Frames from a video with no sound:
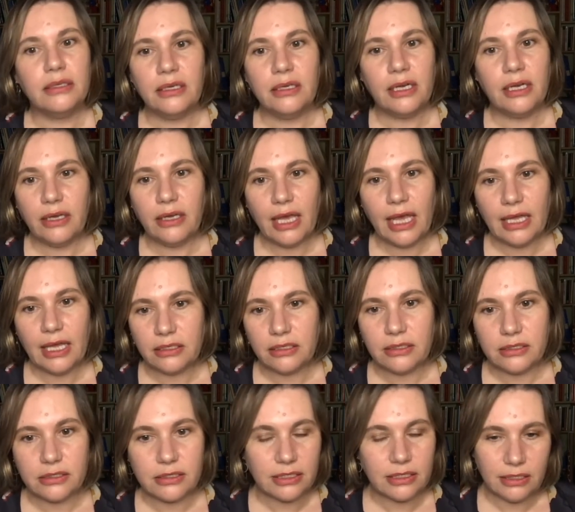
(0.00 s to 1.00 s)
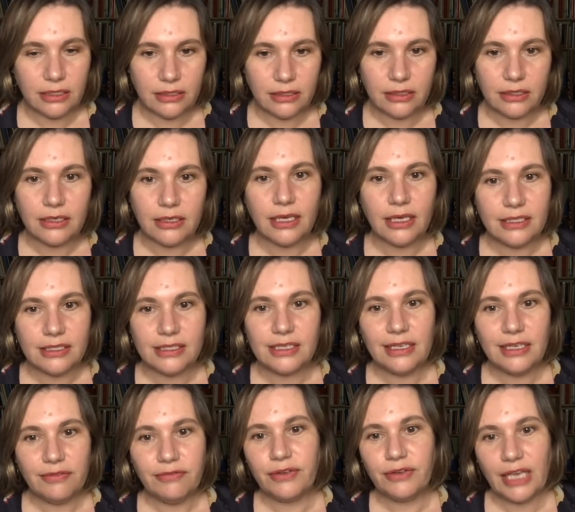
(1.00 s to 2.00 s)
adults can easily
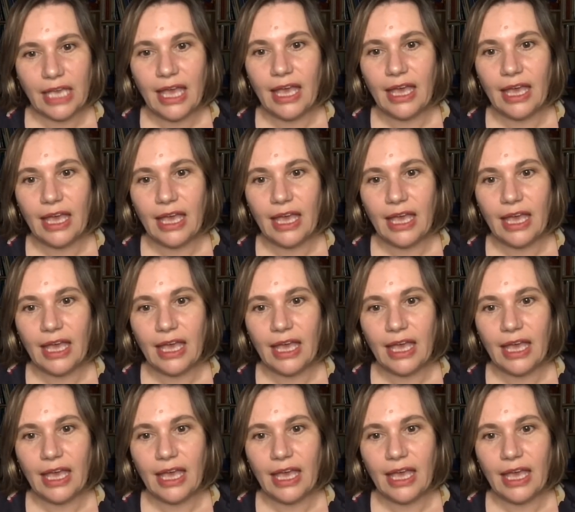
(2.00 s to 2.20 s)
forget